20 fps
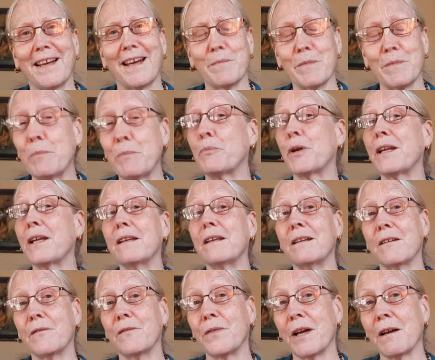I mean,
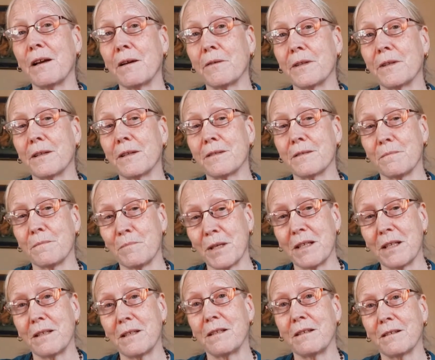breaking a vow, that's a
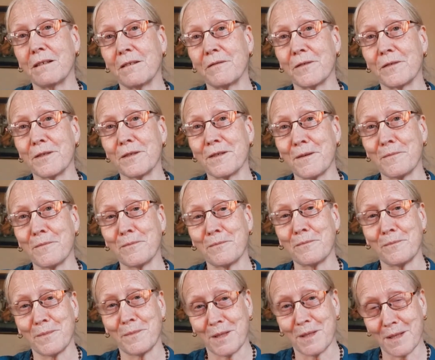big deal for some
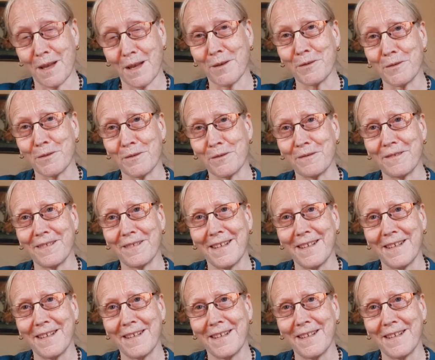sadhu.